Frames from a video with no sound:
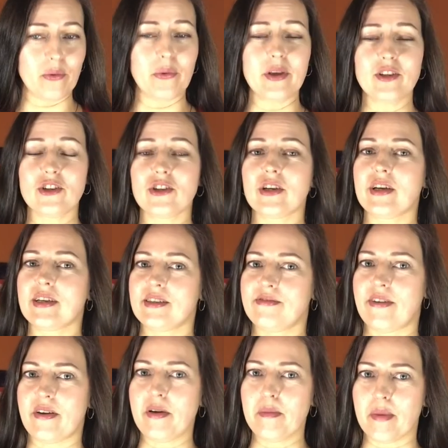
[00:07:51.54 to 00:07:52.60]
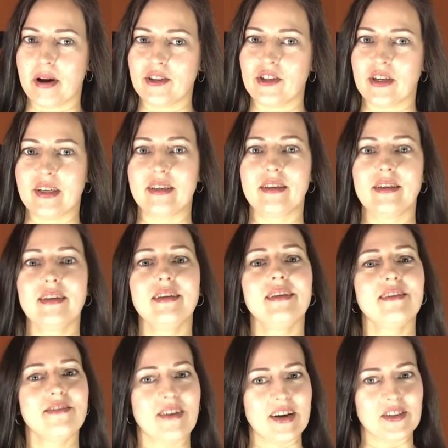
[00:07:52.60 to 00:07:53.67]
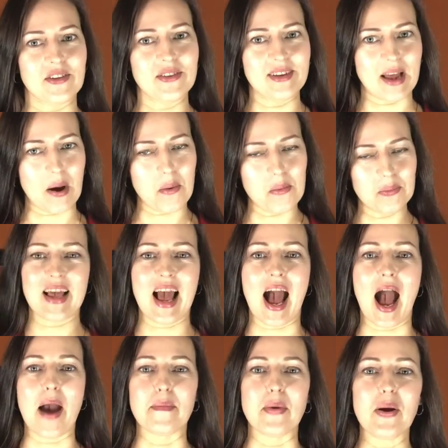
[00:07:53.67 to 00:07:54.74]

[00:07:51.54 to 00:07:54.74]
which is very much in fashion now. I'm